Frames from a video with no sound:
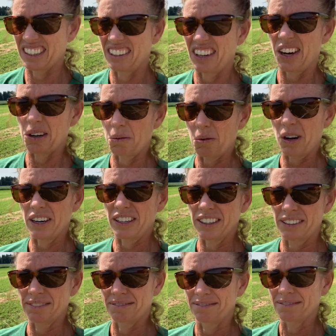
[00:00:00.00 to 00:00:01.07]
a lot of water.
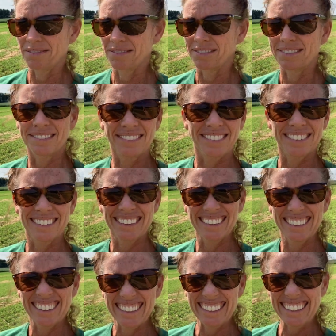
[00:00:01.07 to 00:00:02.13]

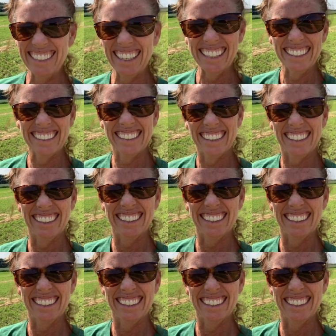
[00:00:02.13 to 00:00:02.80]
Yikes.